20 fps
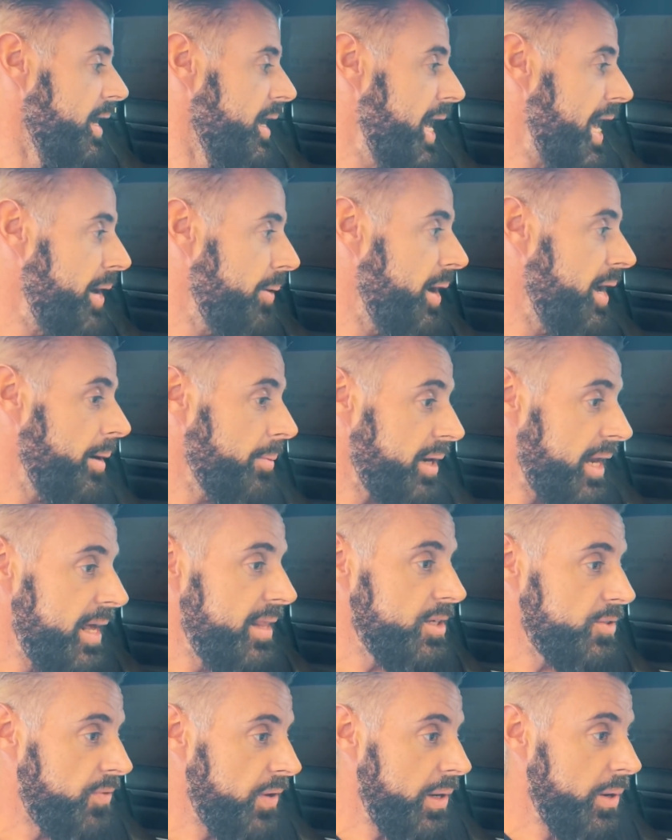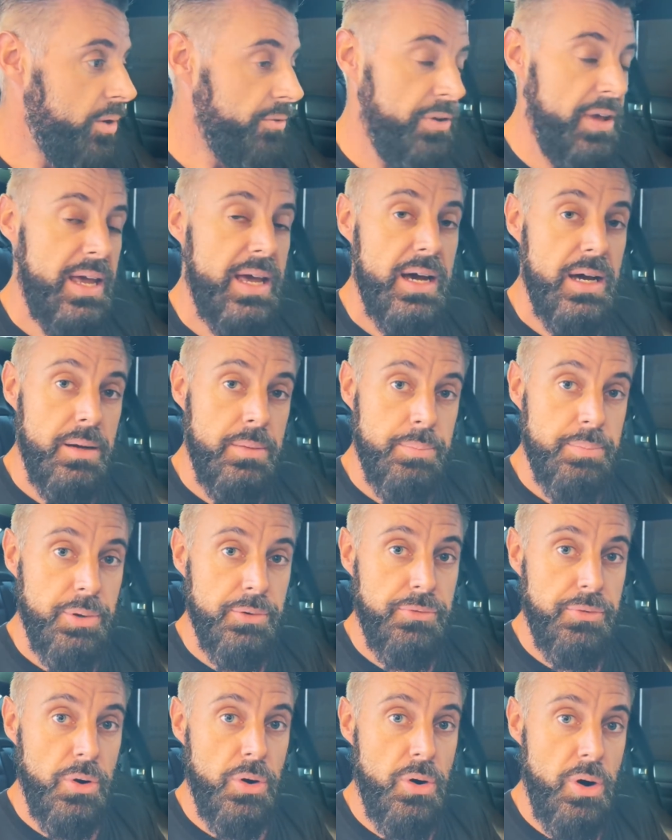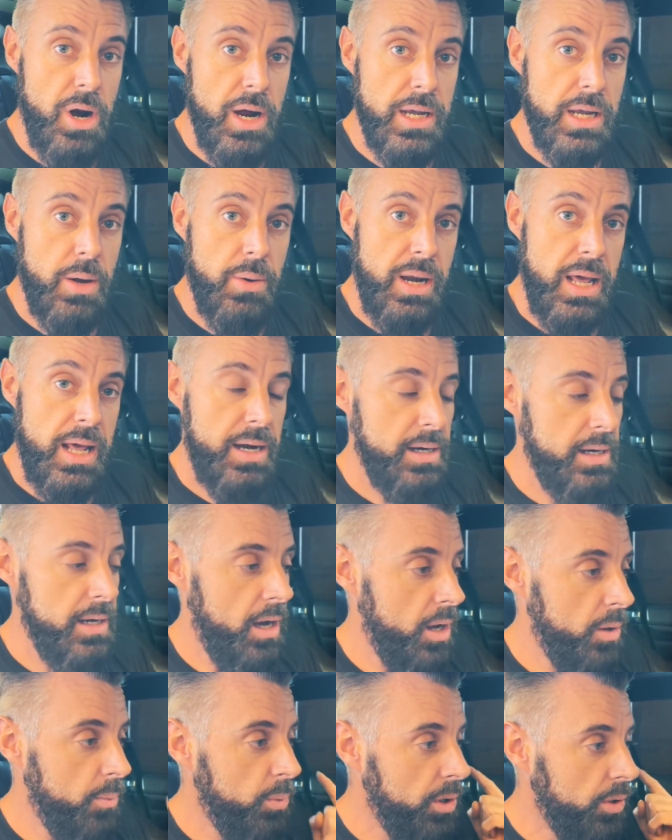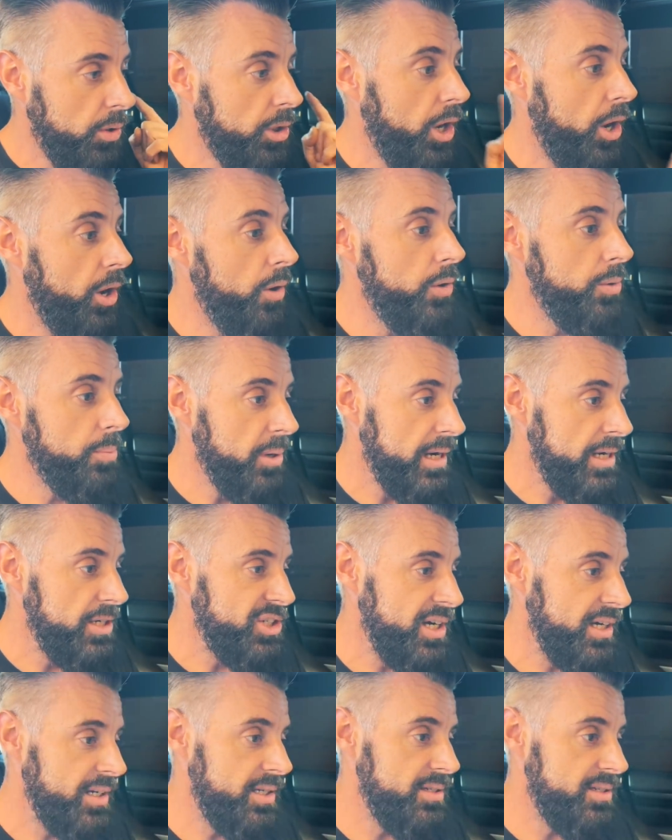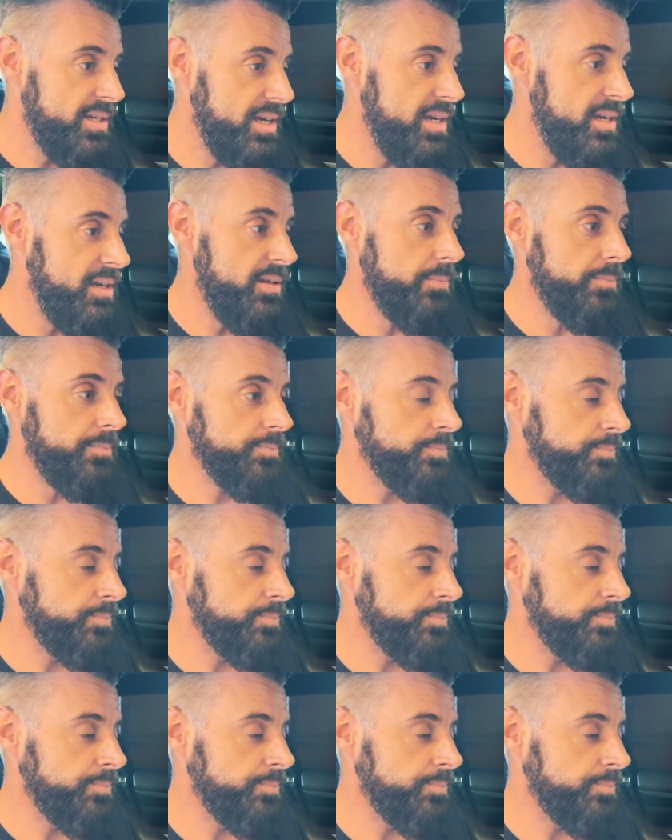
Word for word: Anyway, I'm going to end this video off here. Before I go and edit it, I will code my injectors in.